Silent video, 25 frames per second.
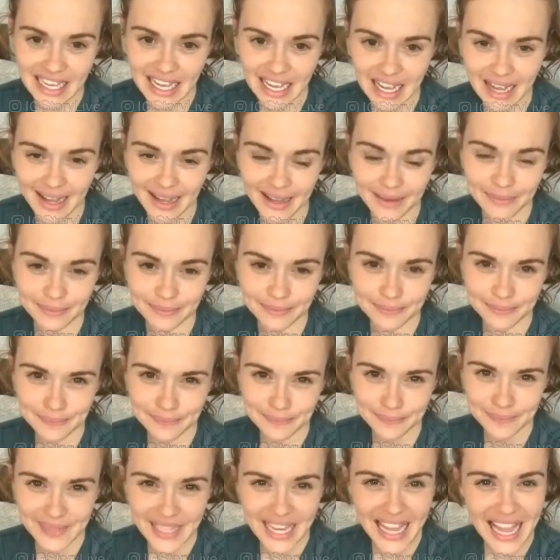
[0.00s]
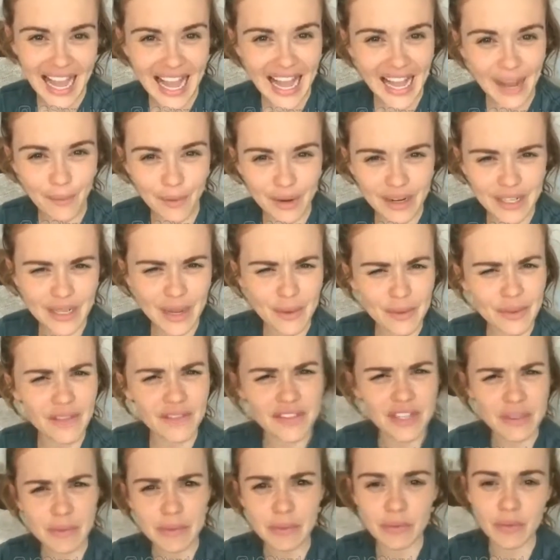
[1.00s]
I would love
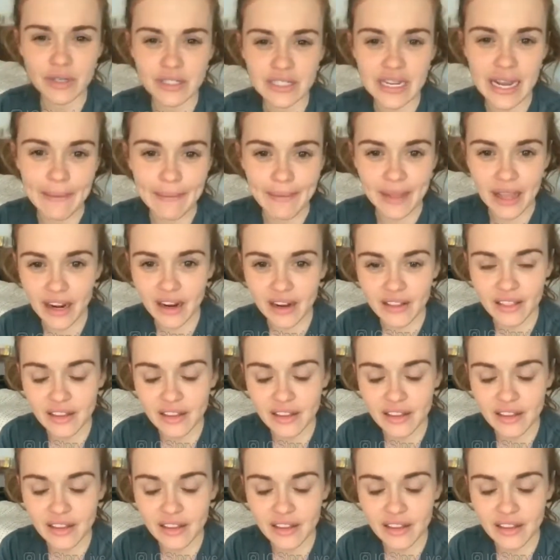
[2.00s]
to spend more time there.